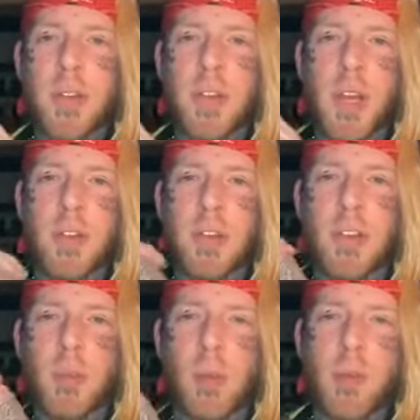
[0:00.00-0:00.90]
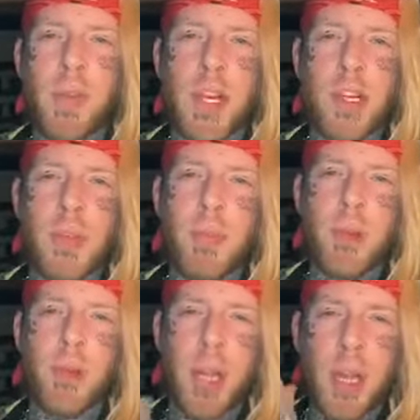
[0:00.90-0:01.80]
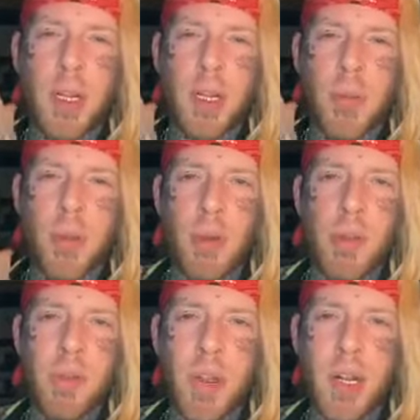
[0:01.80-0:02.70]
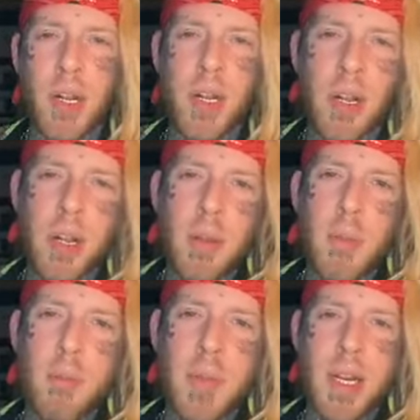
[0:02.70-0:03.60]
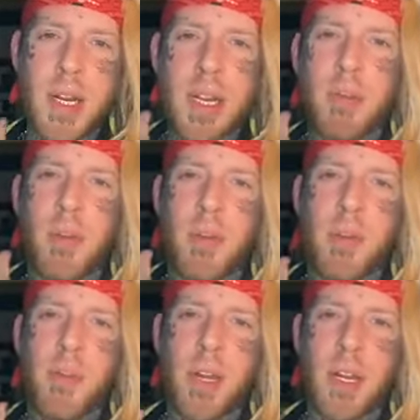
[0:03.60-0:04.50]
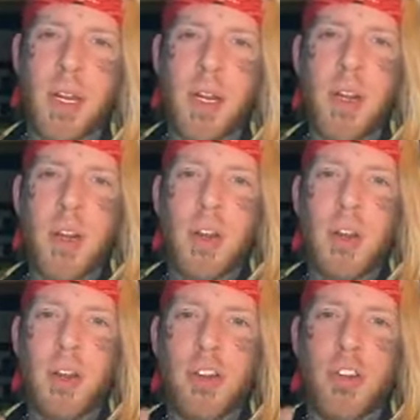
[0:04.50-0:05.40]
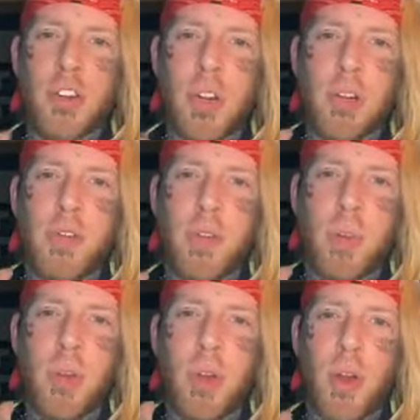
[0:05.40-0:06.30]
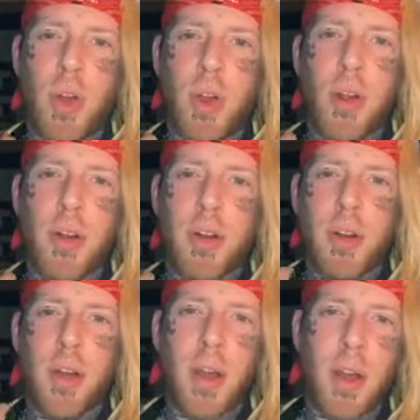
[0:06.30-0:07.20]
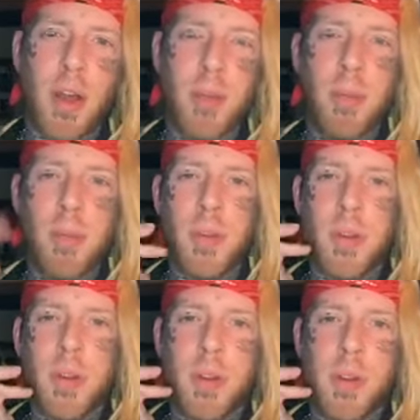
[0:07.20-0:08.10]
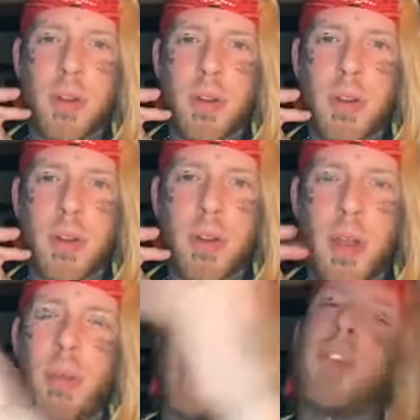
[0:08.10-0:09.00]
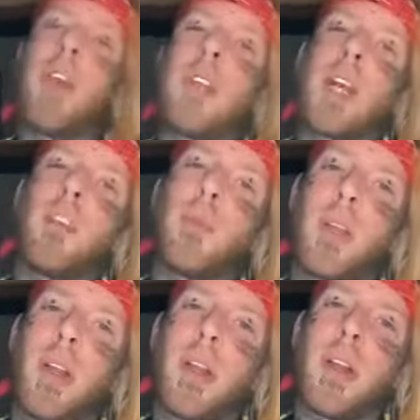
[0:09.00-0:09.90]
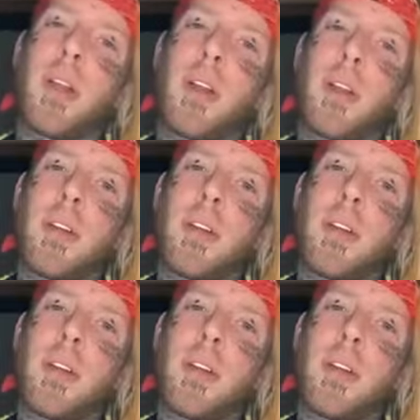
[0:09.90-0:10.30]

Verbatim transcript: says, is your motivation politically motivated, media motivated, or just from your heart? Um, I mean, I think that's pretty clear.